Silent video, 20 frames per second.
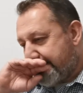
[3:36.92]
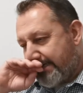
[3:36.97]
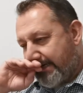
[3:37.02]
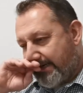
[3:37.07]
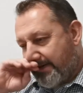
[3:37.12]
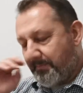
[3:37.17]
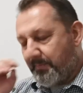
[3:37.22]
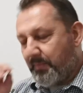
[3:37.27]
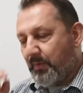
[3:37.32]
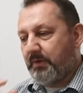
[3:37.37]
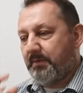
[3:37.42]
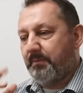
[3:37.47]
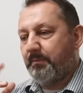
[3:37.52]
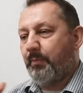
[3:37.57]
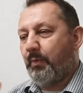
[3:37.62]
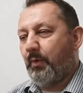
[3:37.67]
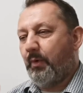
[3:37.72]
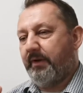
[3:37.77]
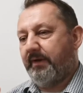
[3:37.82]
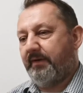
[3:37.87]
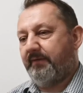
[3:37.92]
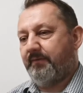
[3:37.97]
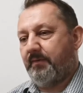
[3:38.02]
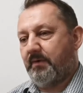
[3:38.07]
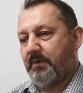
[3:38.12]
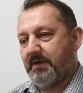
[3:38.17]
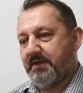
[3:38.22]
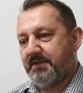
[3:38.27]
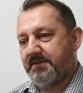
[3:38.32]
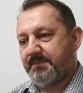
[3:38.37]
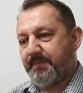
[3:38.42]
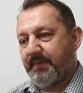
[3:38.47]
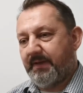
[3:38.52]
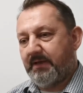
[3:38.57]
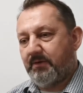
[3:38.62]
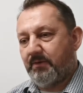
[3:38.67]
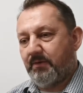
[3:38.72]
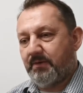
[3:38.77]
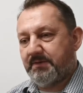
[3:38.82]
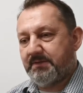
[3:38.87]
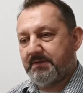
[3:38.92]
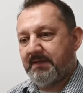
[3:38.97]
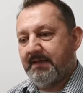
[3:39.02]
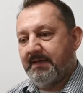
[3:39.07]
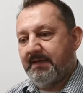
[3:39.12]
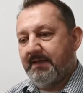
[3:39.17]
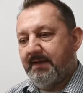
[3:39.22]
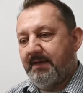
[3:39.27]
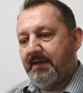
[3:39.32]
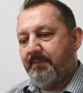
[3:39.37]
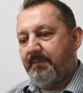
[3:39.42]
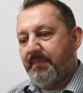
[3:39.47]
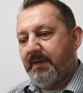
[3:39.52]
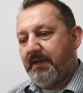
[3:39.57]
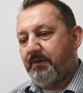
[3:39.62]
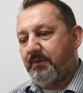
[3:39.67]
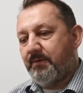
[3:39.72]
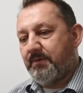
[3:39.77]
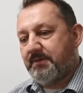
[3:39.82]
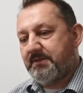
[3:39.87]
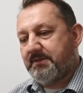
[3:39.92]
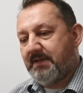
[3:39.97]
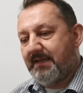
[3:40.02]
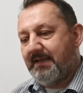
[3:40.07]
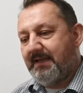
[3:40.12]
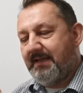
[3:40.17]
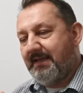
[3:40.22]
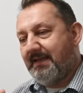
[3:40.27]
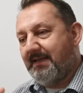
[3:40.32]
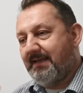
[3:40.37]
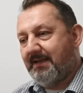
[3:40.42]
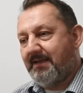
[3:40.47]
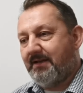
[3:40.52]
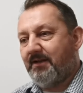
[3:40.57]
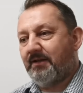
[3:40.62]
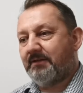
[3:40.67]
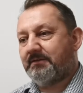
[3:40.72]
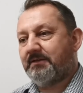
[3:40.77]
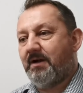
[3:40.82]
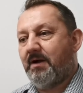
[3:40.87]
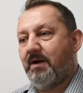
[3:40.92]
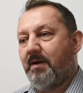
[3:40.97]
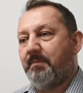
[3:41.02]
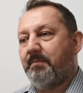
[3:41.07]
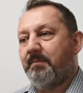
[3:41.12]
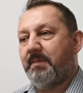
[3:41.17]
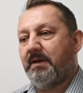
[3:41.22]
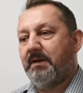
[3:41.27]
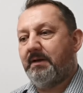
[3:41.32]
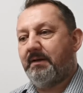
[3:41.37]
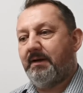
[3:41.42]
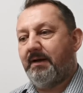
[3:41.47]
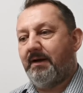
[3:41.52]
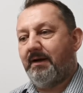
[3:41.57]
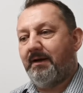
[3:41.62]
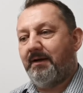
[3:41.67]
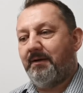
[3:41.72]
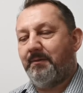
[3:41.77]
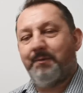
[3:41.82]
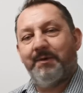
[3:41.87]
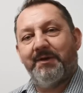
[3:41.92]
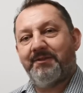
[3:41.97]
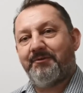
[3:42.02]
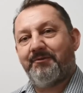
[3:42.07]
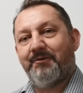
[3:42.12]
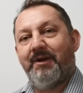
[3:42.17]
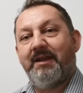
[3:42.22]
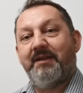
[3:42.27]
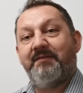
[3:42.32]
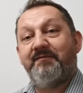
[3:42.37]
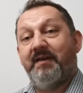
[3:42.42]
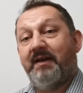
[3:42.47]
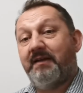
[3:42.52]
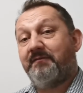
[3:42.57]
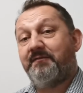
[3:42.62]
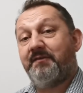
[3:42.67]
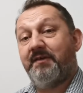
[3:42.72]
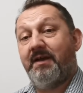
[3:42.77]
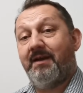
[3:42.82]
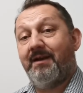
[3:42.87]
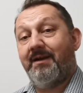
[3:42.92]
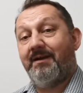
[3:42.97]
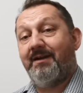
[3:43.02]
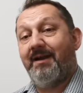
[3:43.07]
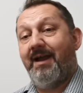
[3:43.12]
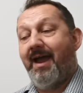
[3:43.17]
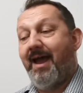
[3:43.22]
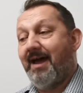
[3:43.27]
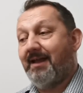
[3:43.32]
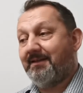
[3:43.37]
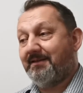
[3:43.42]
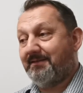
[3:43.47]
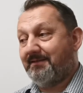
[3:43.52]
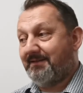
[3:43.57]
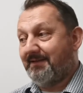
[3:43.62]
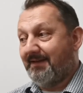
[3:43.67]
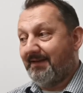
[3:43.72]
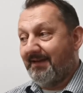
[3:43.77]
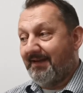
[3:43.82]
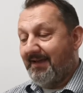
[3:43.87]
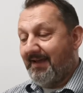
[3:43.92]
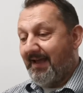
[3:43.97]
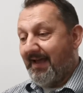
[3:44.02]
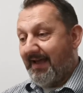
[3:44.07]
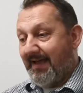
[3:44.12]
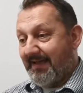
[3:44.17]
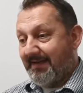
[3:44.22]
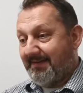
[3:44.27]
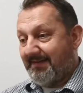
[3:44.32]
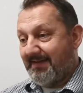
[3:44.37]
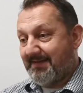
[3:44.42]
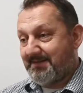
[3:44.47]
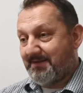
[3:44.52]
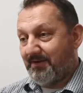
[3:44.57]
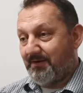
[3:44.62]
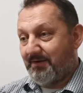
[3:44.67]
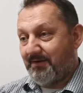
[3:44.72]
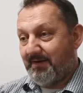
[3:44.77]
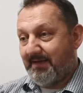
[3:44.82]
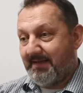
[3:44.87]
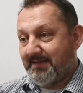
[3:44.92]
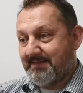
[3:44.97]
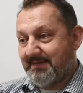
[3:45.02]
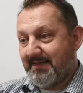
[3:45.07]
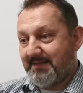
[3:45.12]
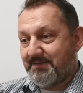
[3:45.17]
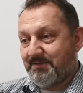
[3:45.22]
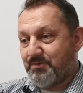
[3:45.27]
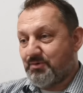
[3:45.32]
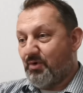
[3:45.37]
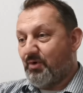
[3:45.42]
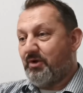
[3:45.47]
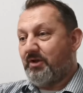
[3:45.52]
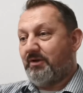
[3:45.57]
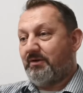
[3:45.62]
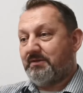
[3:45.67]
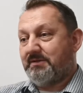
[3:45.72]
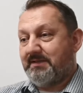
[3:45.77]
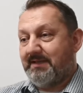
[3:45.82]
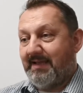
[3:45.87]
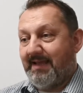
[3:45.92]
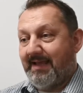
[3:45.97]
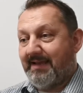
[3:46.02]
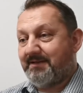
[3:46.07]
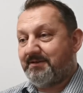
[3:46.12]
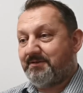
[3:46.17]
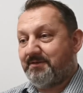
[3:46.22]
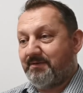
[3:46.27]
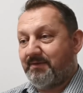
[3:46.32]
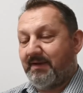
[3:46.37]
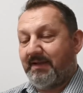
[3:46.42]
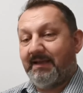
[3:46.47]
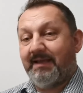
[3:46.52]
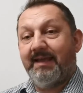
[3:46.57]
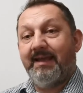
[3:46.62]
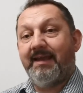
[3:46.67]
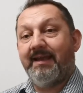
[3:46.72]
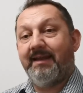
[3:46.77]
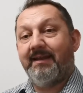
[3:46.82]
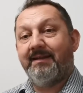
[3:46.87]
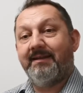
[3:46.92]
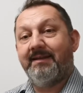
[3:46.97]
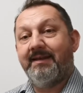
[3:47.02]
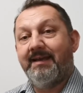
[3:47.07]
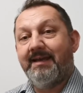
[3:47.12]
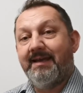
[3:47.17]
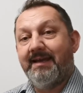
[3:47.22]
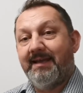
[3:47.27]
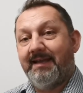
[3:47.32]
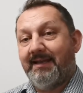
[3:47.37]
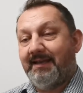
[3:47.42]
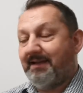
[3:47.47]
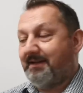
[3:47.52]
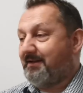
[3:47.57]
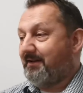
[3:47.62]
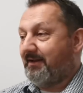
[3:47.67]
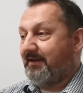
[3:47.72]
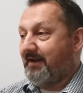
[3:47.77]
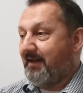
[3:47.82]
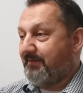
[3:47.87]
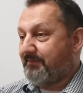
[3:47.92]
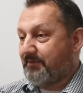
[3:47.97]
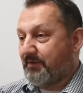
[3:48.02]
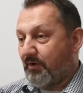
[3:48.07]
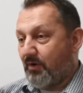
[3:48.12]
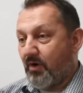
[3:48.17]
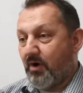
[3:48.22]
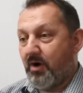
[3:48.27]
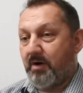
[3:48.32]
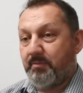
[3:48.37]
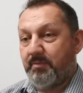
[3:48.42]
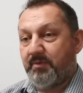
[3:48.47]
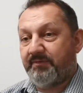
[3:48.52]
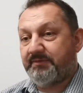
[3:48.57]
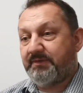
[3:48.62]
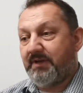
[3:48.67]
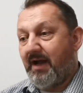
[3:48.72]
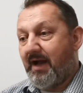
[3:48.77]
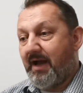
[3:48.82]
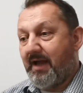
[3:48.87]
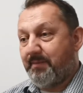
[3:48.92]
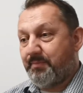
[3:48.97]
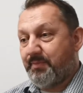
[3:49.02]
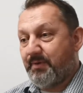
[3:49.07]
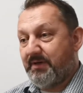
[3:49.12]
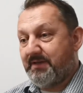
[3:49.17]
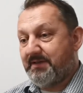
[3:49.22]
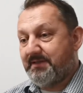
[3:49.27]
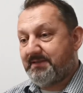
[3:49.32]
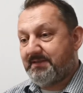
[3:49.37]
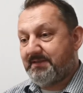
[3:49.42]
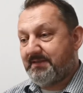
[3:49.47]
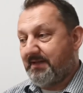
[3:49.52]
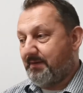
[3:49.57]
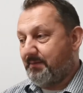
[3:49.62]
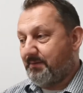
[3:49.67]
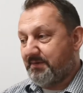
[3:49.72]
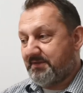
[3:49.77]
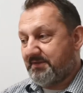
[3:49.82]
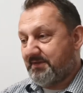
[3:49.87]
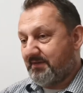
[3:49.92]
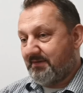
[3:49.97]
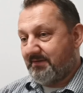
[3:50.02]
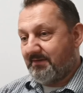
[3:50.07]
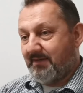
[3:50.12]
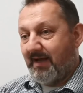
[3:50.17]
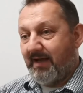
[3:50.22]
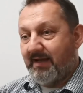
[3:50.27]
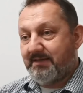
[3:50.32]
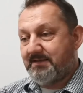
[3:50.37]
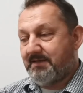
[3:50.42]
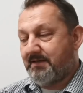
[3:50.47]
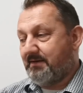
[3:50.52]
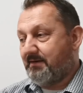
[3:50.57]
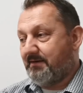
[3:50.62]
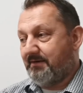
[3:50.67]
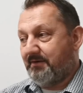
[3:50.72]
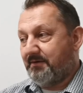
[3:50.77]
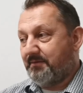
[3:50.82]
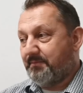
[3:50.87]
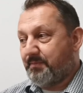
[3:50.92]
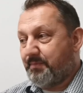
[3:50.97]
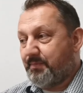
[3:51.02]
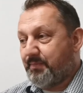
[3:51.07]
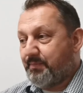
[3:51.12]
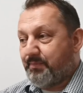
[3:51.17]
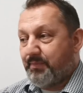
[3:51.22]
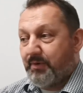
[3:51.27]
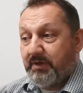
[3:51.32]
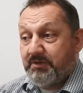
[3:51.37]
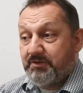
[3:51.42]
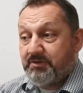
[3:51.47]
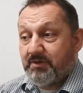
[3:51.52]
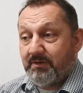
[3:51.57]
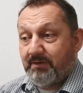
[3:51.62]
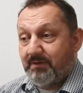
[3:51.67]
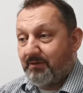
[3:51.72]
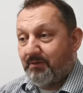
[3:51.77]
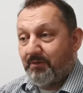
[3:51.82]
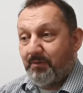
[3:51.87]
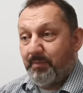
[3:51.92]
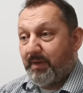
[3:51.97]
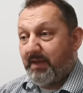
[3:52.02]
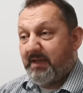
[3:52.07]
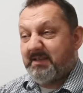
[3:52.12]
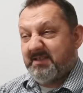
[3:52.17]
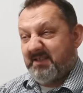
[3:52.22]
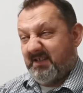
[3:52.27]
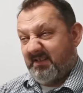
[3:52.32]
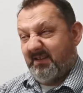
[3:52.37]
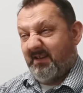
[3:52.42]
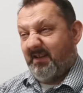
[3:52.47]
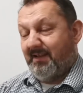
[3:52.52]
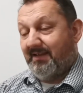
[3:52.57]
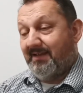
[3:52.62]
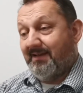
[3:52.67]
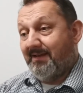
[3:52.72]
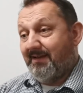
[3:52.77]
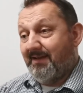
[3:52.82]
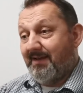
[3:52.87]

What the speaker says: an important point for us, because He did not come with great fanfare and as royalty entering in. He did not have the garb of the high priests. He was an itinerant preacher, basically,